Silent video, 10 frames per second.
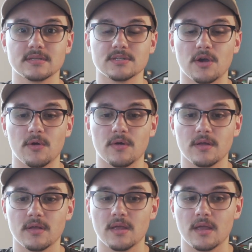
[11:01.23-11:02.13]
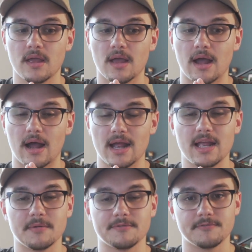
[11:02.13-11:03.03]
So I
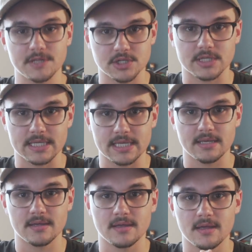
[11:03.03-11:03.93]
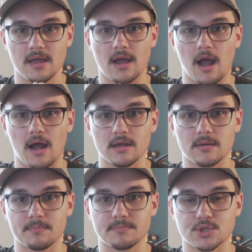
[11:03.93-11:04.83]
am officially
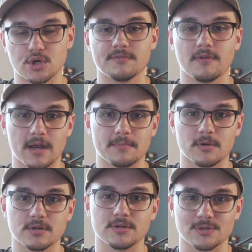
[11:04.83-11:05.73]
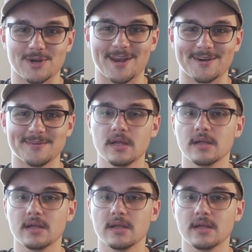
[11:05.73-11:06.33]
a certified personal trainer.